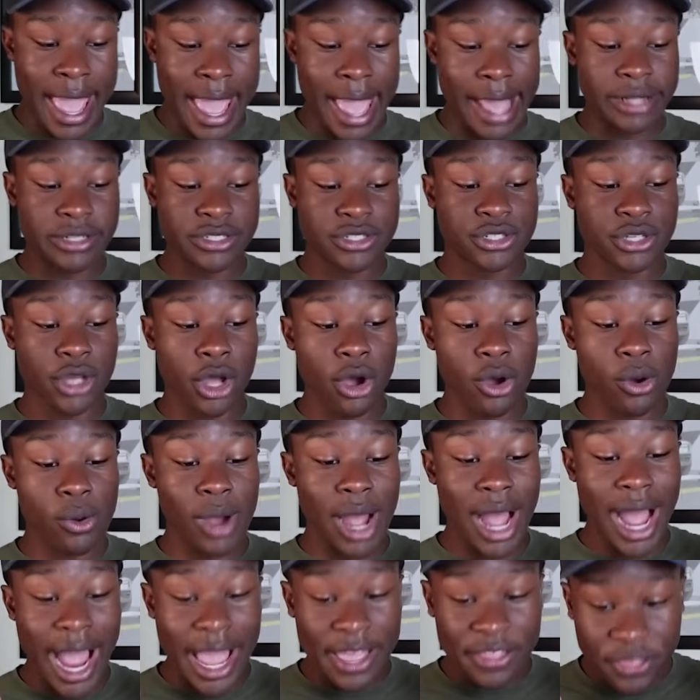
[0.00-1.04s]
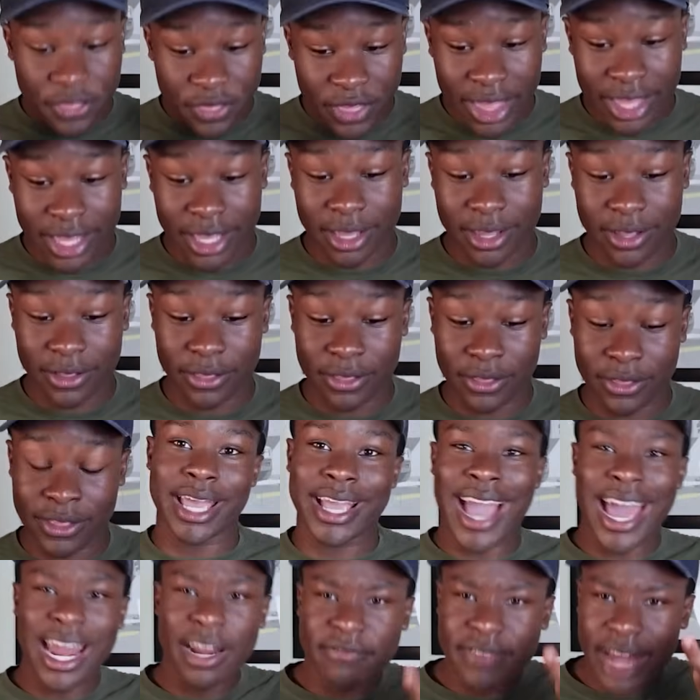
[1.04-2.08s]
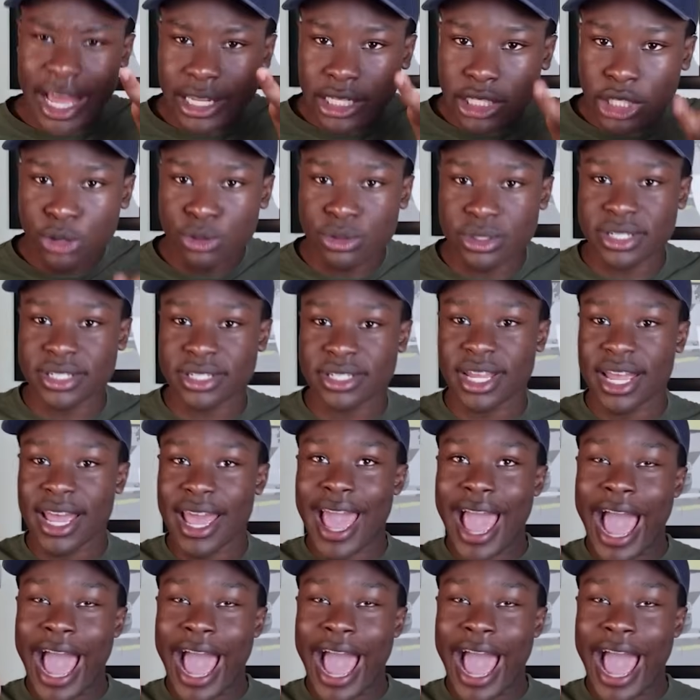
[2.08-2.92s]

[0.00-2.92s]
And so I think it kind of dilutes